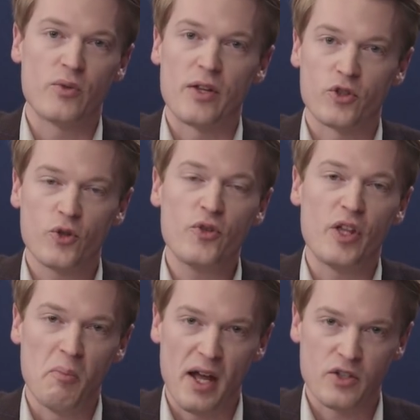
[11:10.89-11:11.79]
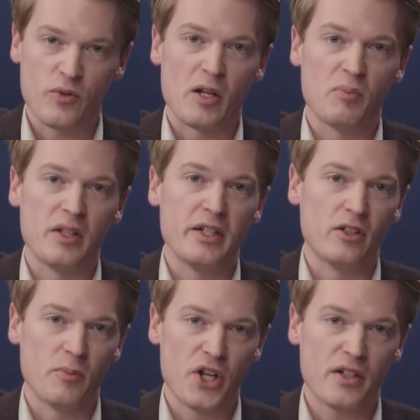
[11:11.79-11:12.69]
around the truth, they're based around a
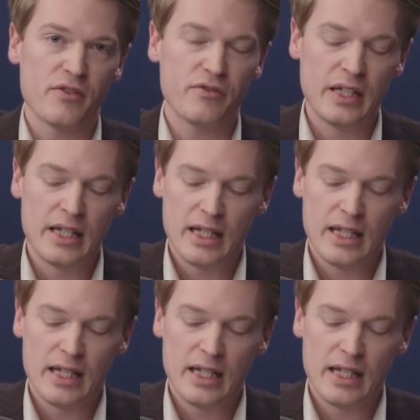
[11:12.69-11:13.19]
political objective.